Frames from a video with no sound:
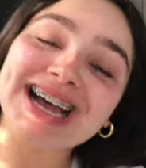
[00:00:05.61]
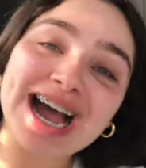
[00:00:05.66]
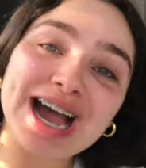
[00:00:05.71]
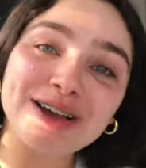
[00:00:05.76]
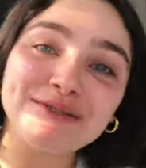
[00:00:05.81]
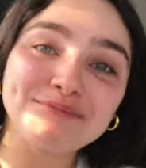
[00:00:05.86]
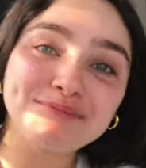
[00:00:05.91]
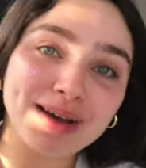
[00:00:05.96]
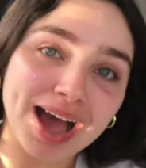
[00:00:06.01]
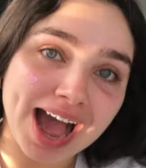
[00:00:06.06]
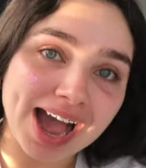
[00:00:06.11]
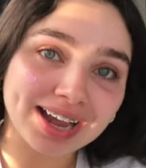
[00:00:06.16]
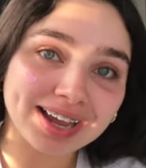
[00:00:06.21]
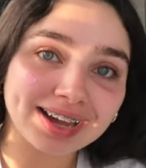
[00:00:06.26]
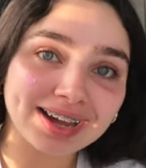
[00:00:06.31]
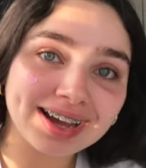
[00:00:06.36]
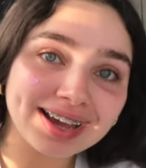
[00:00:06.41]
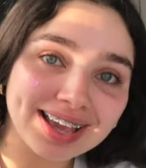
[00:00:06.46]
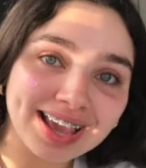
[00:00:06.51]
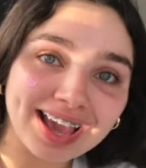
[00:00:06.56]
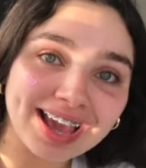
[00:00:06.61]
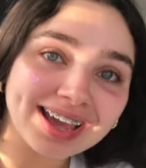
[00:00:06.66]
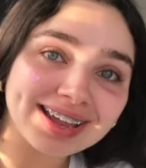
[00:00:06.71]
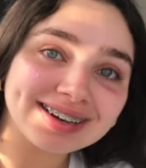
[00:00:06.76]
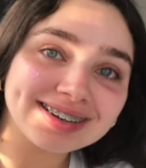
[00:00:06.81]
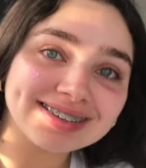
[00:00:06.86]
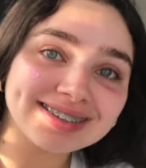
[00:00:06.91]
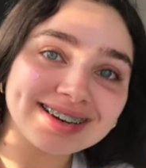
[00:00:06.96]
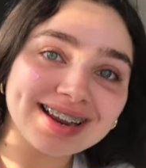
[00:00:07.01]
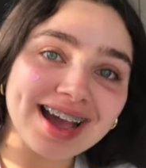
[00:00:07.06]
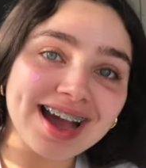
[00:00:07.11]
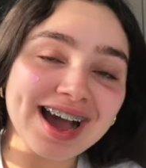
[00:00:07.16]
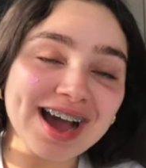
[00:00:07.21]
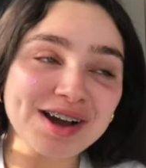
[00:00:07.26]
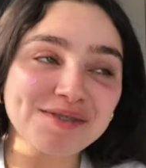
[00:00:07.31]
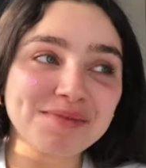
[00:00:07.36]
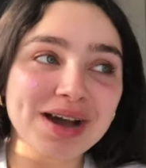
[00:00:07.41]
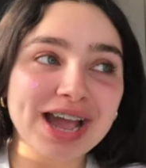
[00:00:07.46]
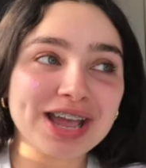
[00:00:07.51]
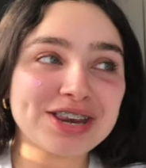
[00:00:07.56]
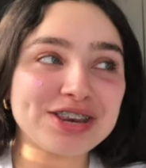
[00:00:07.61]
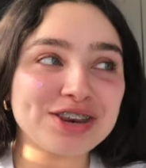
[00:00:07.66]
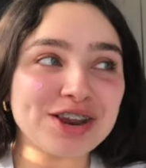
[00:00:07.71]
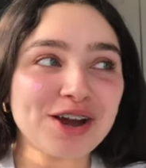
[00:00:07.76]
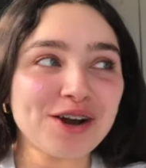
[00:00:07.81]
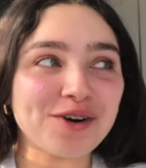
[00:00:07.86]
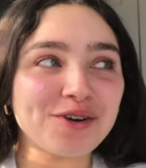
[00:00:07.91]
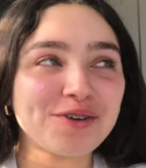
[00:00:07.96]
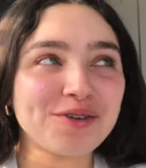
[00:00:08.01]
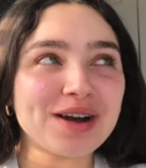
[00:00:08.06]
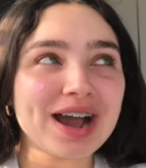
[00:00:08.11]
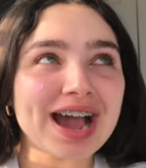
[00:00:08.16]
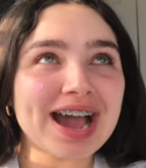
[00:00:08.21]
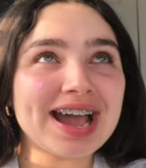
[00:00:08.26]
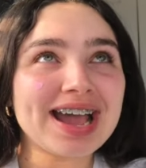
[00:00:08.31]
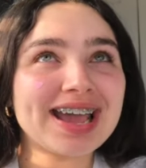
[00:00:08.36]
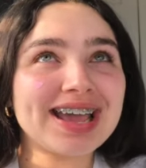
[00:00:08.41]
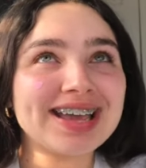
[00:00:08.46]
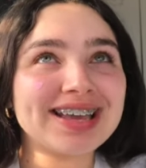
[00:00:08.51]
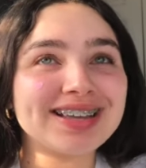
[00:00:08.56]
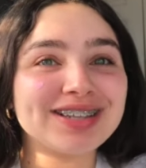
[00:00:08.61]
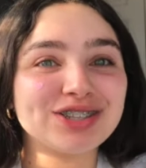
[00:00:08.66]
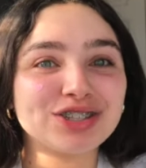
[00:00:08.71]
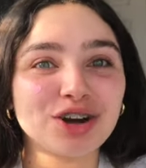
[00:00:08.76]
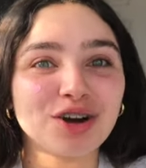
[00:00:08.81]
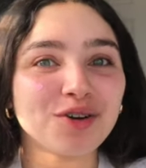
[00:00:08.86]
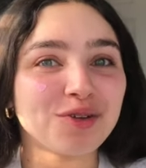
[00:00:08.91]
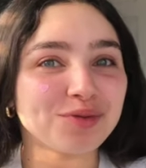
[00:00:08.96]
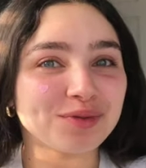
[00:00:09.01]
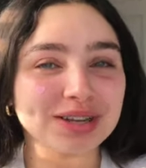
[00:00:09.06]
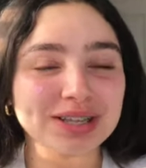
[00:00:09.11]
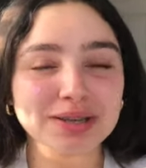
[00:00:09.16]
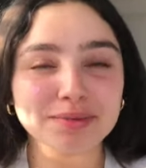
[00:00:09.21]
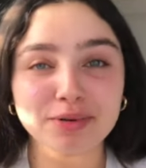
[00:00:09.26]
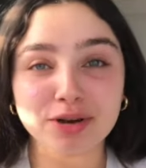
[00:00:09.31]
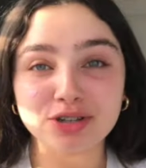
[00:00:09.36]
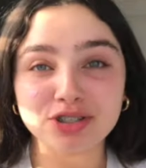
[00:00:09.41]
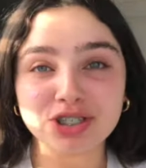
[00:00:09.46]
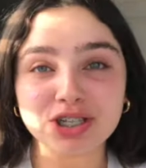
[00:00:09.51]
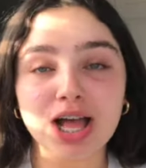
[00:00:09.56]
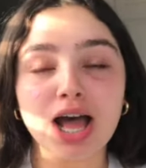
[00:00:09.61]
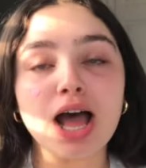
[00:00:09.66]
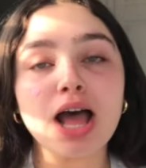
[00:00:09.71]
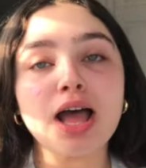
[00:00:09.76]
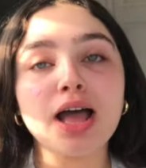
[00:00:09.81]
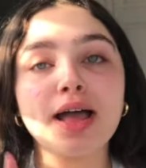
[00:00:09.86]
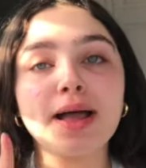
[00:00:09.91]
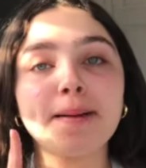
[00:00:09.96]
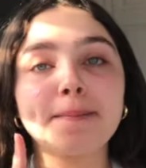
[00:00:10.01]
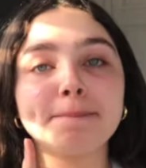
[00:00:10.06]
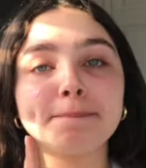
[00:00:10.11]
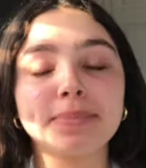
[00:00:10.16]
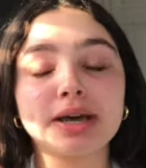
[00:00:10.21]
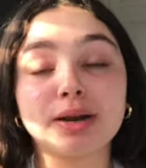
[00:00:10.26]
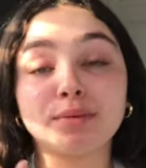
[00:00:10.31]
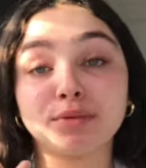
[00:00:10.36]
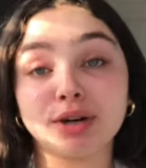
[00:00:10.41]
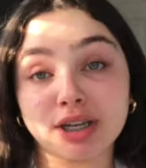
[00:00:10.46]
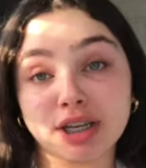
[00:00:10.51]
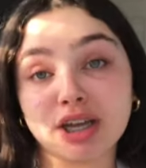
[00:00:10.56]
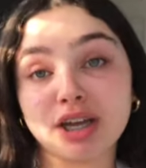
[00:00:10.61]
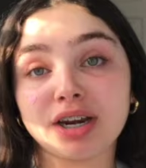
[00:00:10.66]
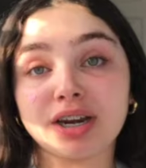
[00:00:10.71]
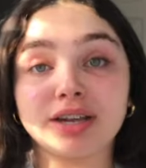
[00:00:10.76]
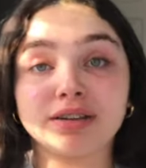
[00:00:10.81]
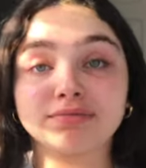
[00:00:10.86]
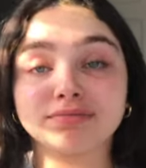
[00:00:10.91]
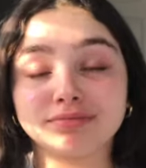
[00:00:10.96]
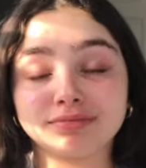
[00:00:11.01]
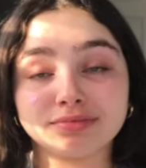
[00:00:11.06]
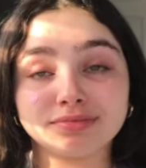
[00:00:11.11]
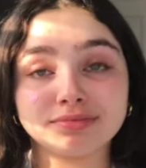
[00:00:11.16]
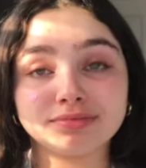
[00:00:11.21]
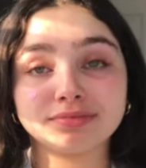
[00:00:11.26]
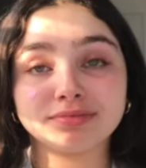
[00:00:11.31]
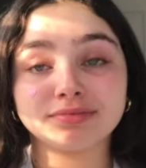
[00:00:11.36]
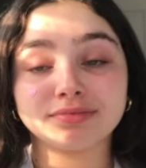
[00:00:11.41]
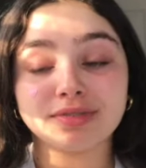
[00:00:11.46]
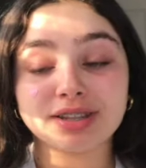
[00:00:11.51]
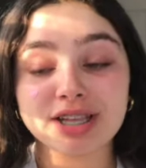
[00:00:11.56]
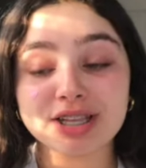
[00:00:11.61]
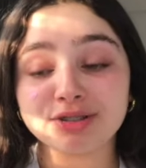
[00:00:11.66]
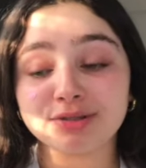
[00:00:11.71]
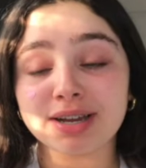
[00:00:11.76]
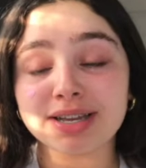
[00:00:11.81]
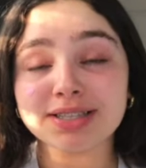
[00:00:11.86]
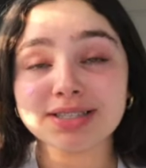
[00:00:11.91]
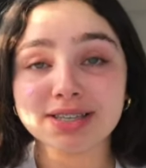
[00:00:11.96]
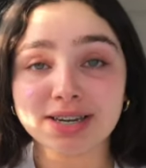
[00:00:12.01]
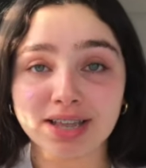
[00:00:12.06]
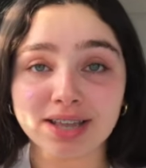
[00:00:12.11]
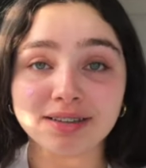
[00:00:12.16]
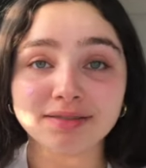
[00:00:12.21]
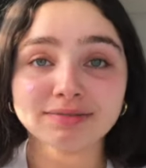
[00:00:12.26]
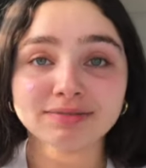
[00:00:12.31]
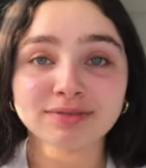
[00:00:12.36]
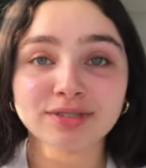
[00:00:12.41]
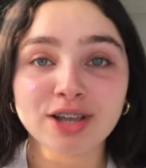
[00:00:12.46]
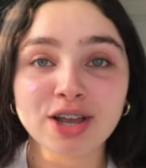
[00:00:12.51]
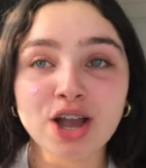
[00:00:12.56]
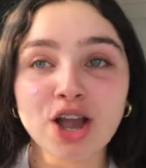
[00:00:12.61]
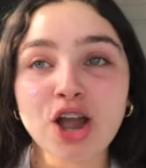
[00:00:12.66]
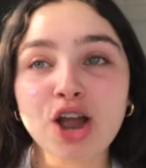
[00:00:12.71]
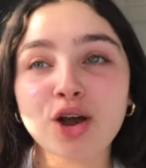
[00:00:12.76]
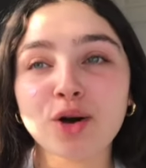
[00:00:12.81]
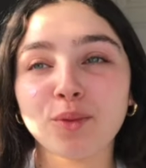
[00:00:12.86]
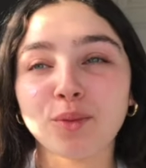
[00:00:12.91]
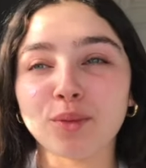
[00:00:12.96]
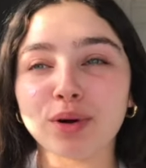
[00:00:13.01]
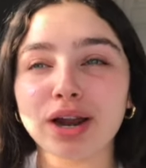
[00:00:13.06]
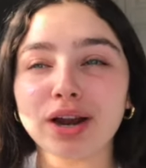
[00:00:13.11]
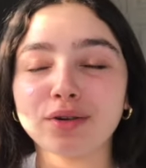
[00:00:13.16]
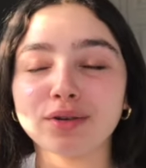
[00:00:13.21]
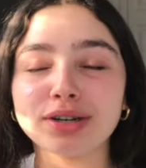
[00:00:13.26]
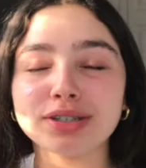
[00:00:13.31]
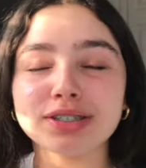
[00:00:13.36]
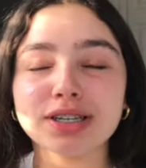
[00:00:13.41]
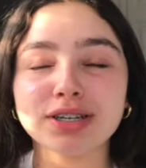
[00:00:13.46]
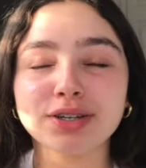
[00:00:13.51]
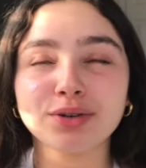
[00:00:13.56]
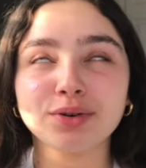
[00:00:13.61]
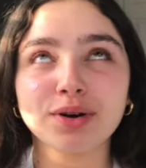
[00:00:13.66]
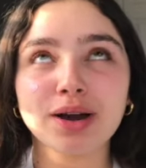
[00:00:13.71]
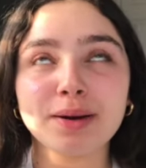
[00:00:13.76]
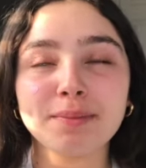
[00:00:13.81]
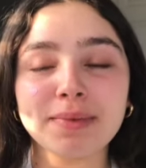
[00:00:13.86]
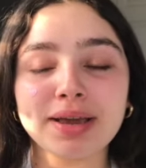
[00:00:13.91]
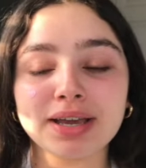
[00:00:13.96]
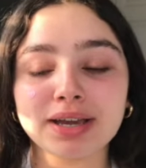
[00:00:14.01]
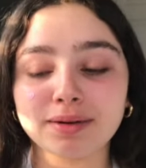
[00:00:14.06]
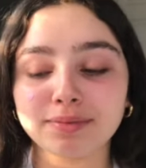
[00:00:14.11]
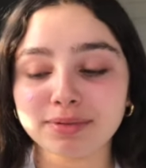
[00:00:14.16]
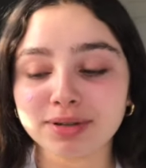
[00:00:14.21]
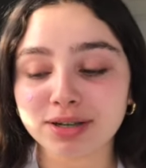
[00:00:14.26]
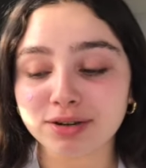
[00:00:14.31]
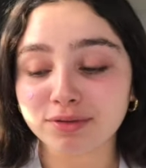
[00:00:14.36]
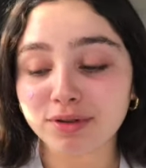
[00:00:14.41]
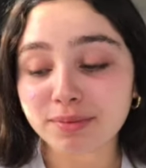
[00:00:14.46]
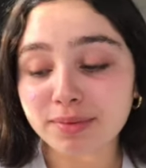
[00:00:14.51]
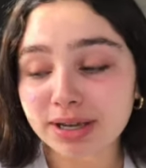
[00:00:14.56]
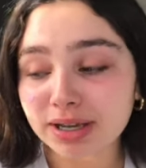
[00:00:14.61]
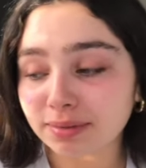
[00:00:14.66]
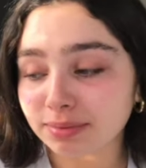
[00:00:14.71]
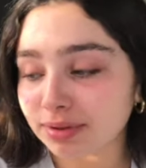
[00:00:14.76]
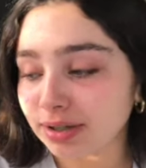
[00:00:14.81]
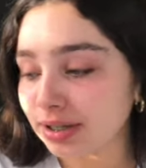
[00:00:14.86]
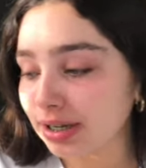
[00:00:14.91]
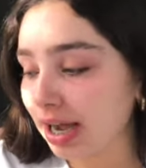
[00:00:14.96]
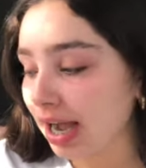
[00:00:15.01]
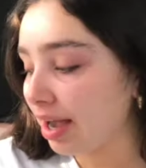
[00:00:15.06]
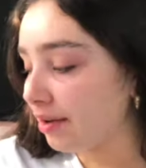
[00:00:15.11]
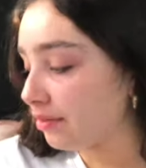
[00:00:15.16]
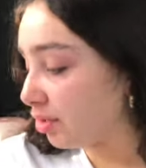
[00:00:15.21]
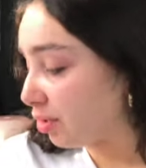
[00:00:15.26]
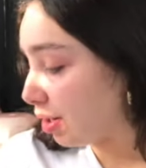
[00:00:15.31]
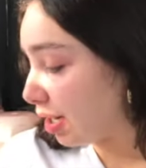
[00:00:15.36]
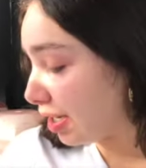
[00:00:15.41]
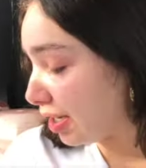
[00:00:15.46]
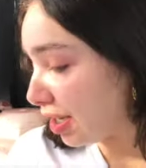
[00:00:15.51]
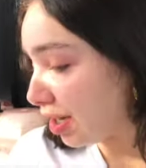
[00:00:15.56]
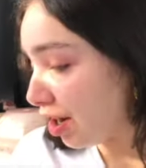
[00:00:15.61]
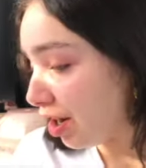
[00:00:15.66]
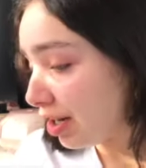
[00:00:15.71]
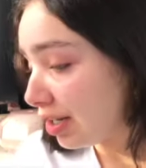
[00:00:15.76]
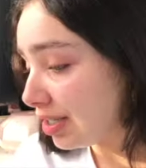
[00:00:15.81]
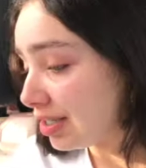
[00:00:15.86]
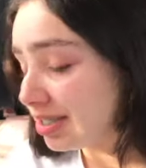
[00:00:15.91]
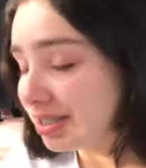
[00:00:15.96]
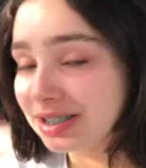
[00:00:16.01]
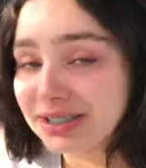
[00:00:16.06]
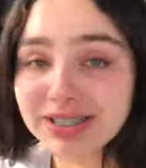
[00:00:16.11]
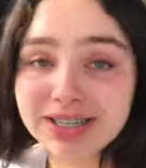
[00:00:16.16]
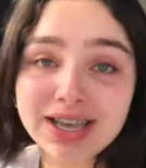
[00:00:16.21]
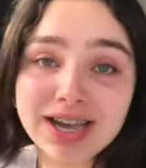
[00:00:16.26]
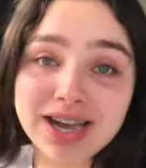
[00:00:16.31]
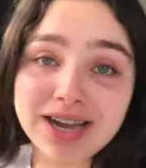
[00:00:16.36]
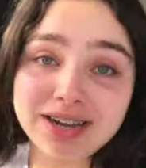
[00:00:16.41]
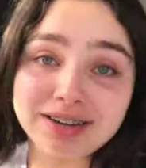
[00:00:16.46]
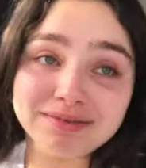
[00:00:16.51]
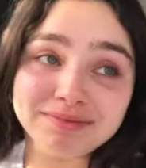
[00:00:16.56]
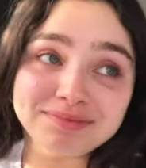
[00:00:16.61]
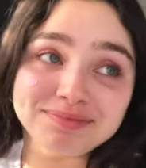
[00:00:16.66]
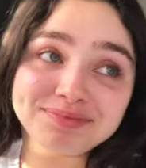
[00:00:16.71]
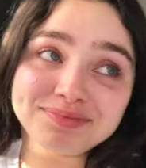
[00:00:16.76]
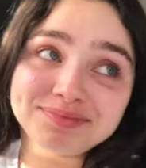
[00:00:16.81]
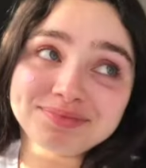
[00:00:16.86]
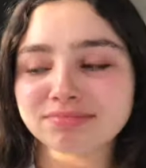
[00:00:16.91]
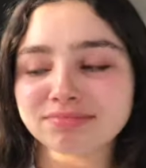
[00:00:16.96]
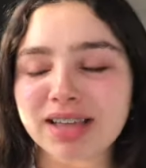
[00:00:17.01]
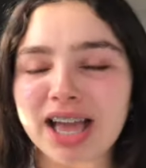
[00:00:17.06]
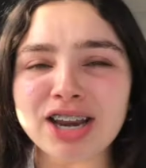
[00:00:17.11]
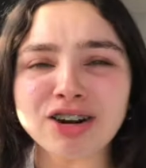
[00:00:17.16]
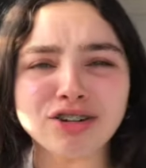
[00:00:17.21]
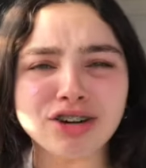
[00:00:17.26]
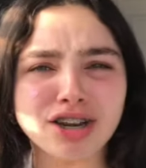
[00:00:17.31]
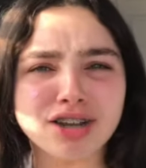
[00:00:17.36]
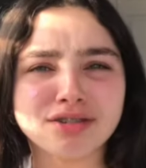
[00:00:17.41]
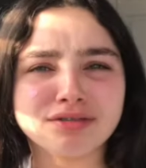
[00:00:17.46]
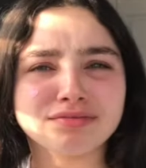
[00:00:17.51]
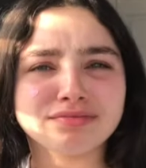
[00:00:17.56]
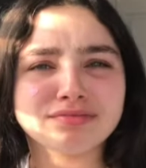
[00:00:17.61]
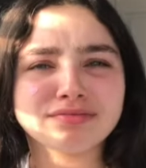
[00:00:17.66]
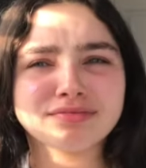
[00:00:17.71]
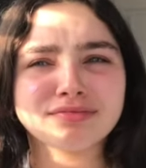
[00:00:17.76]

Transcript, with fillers: I'm back again. Um, I know I don't really post a lot, but I'm working on it. That's why today we are going to do a makeup look. What makeup look? I have no idea, honestly. Um, I don't know.